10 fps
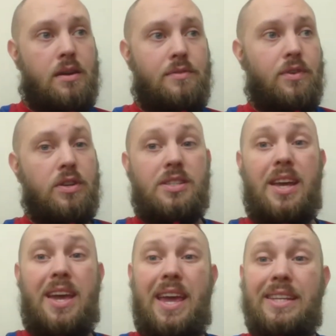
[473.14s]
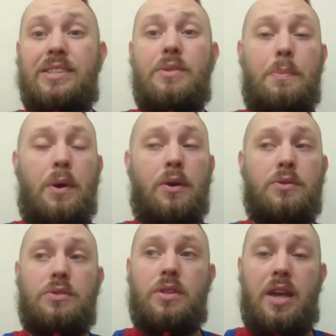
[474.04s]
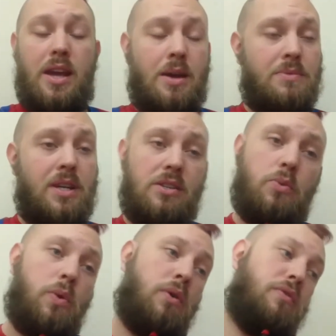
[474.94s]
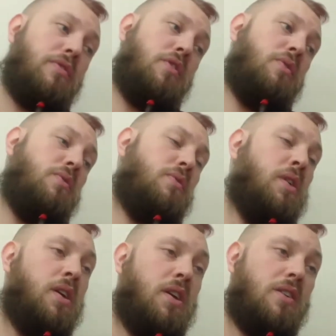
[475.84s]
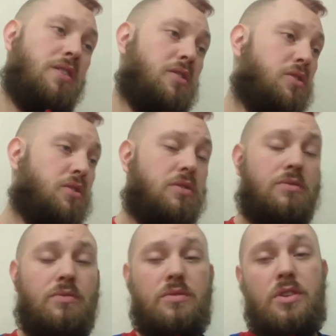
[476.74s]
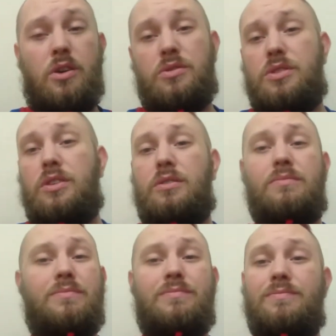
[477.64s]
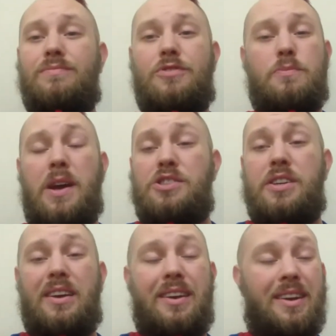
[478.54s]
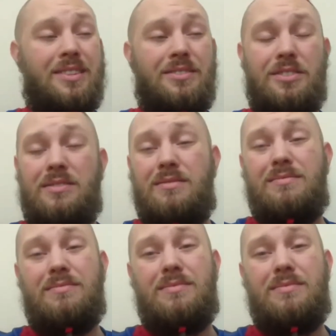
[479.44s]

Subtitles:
He volleys it, hits the post. It comes out to Wilf, who just goes to smash it and just